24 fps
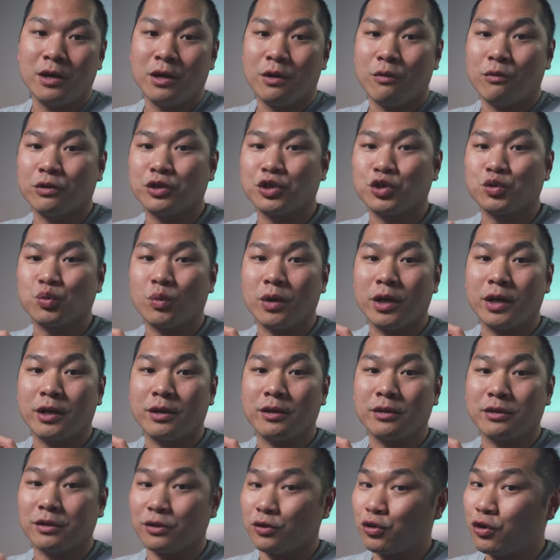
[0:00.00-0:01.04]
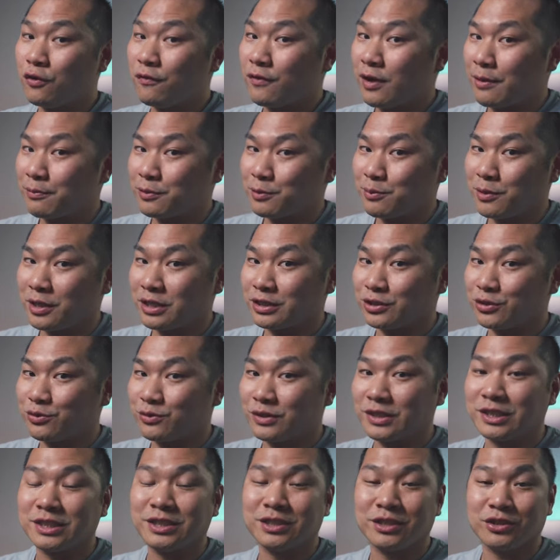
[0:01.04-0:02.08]
which is why the curve
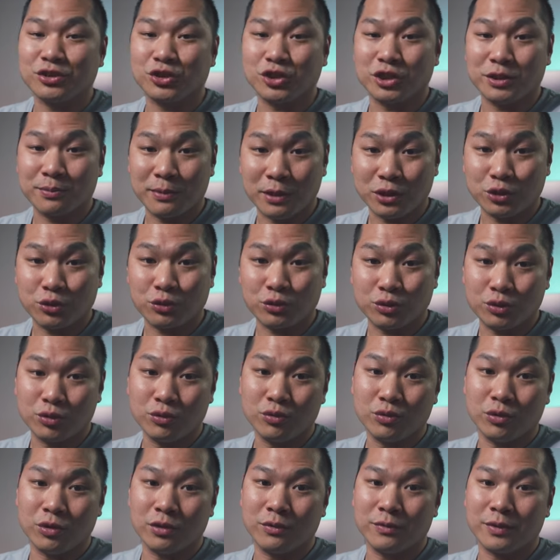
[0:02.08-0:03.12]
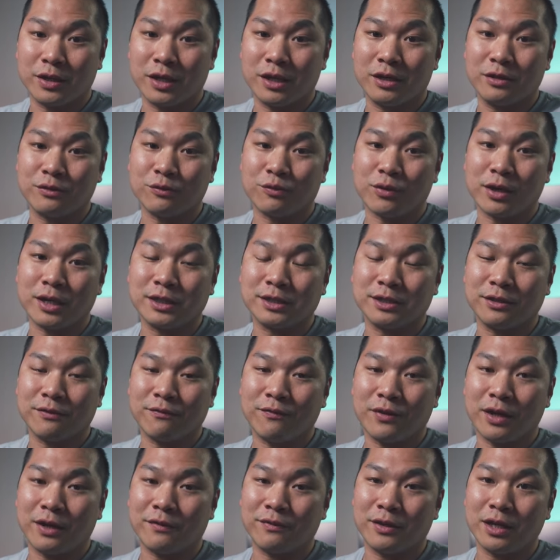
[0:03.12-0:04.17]
optimizer is such a special tool in Ryzen
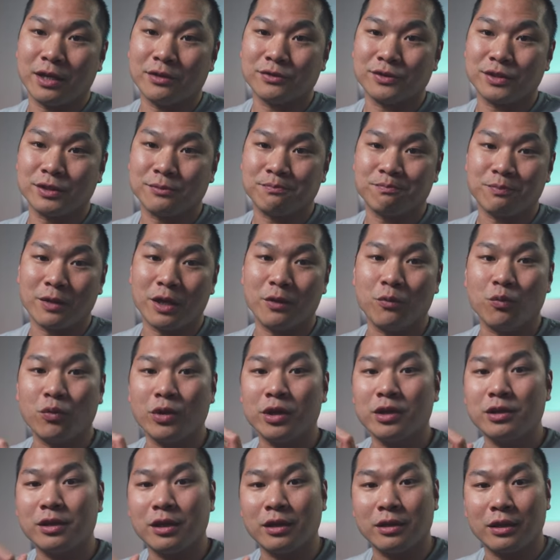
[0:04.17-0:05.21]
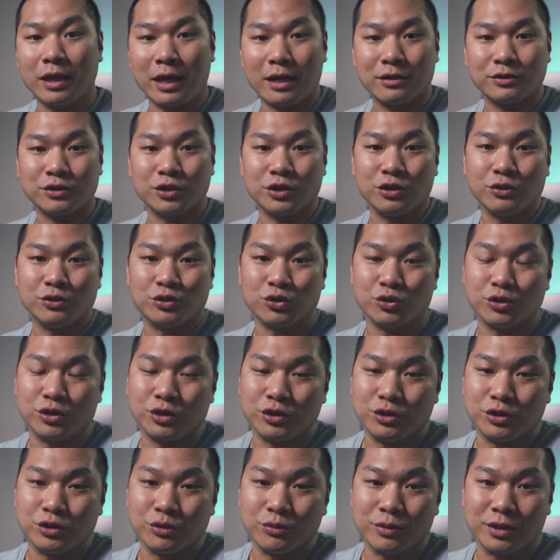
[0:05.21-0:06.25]
5000. And what it allows the user
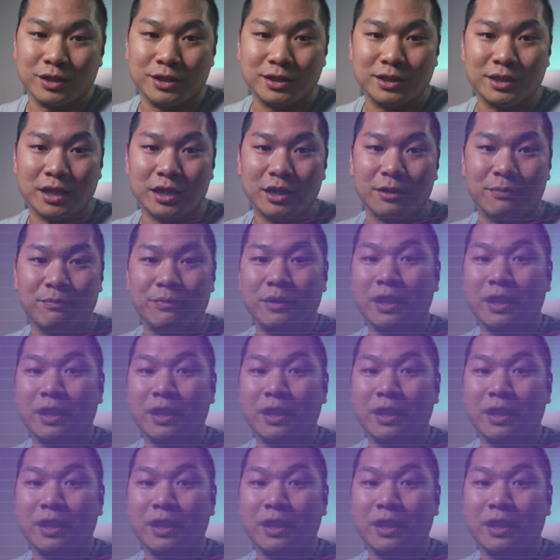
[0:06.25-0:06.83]
to do is set up